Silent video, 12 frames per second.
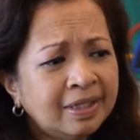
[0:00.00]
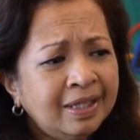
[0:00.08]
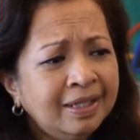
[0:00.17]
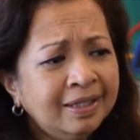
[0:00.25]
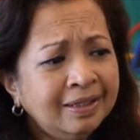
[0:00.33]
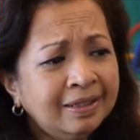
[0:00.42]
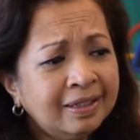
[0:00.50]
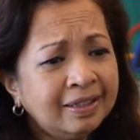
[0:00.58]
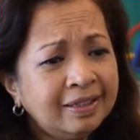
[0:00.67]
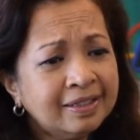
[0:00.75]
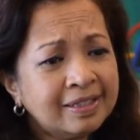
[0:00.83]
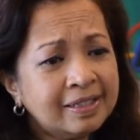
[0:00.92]
And I
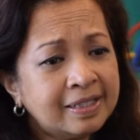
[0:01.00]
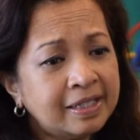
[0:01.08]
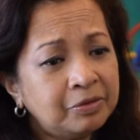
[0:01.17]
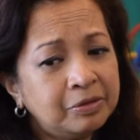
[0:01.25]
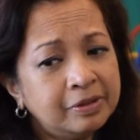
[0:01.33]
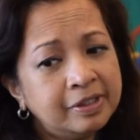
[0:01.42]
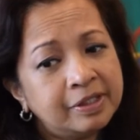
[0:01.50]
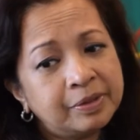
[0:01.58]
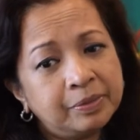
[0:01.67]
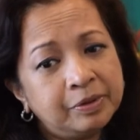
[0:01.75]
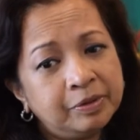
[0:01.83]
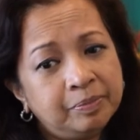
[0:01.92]
guess the
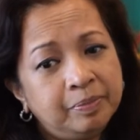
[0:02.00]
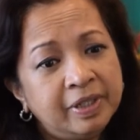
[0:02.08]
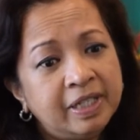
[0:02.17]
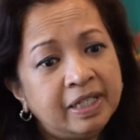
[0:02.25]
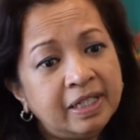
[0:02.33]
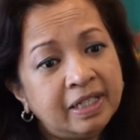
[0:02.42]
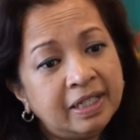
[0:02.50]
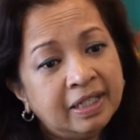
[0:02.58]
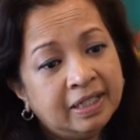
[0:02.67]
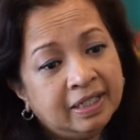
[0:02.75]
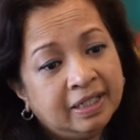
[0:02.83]
stakeholders would be